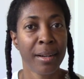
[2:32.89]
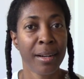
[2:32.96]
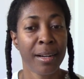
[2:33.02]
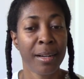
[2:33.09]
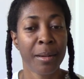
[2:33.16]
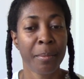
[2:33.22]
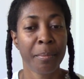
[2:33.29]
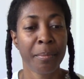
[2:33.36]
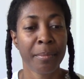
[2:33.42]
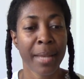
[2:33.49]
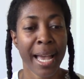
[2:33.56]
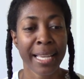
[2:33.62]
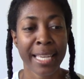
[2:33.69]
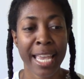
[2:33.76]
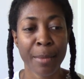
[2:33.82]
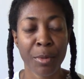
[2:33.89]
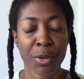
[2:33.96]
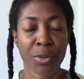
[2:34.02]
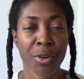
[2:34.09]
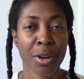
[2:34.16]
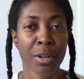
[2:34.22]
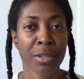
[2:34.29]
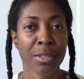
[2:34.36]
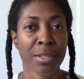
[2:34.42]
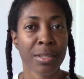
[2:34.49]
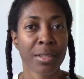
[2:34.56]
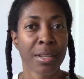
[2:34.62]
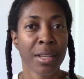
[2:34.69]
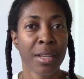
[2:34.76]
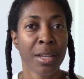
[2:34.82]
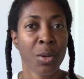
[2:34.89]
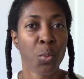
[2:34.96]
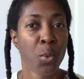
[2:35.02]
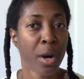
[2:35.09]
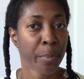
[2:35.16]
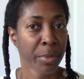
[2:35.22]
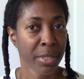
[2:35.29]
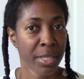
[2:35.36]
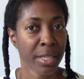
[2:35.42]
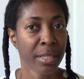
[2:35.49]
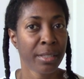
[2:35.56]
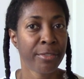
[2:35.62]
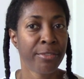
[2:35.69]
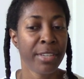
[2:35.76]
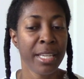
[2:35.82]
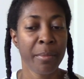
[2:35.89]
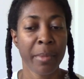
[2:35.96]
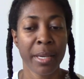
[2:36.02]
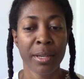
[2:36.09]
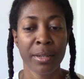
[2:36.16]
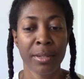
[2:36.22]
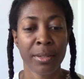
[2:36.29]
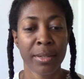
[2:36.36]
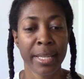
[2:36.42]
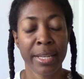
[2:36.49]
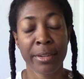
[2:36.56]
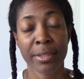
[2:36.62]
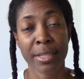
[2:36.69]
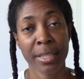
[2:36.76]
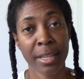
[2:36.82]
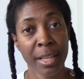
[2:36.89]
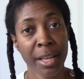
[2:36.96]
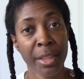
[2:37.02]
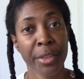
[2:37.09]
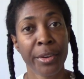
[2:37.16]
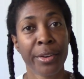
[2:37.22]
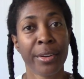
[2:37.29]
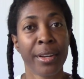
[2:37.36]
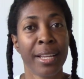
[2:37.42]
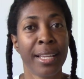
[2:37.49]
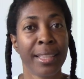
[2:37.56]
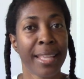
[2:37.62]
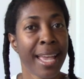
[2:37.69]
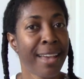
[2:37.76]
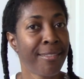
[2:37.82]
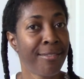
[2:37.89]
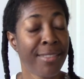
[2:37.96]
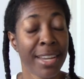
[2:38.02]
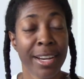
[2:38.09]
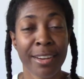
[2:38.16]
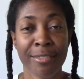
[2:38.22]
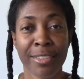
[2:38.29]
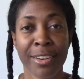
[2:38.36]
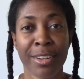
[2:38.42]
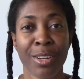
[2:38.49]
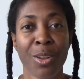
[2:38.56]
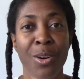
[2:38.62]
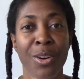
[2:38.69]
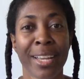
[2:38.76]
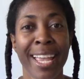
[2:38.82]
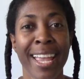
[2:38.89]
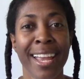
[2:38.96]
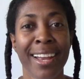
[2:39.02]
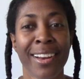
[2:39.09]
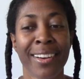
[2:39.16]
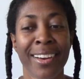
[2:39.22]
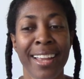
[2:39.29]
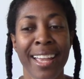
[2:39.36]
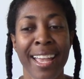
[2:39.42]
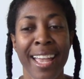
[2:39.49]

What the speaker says: I came across one particular female, and there's another that have very, very long hair.